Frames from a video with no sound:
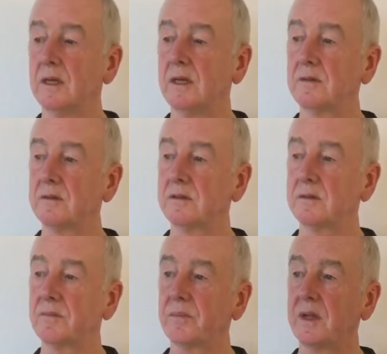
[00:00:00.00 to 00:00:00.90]
And
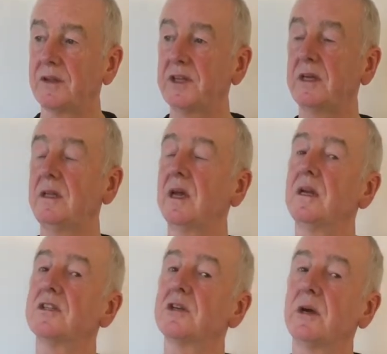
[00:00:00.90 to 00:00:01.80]
I think in the
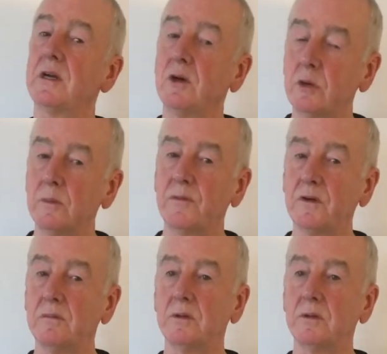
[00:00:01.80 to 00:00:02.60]
end it's quite a hopeful